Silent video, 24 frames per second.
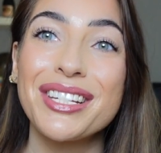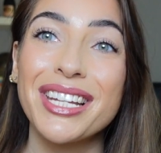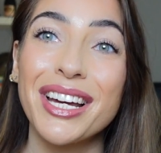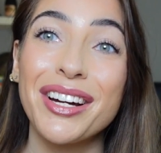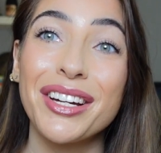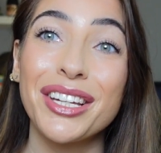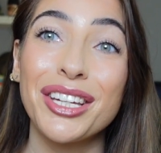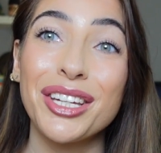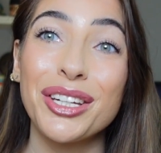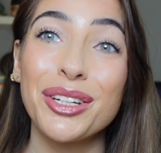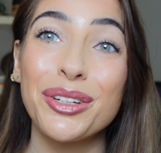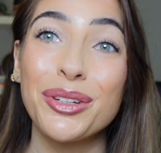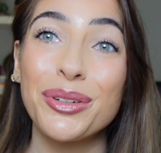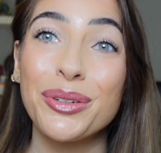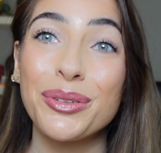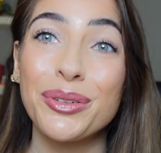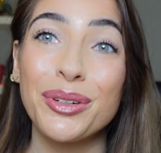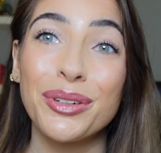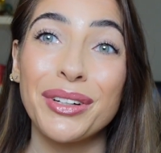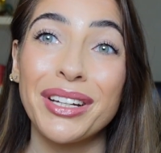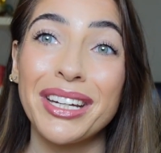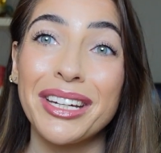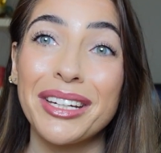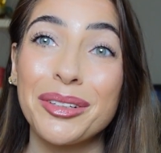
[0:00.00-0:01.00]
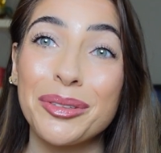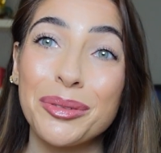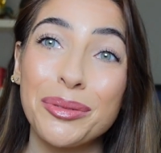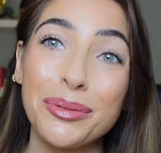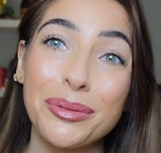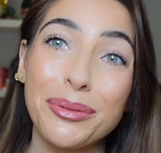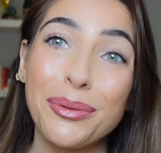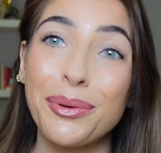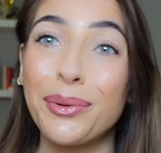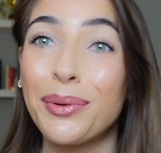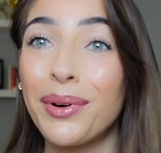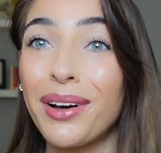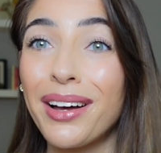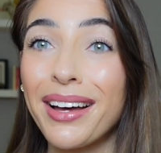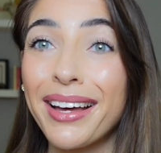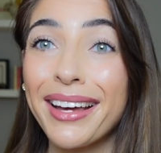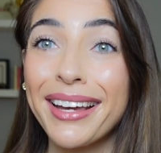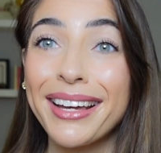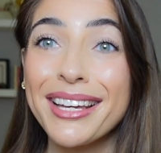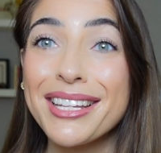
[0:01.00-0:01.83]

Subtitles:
tell you on here why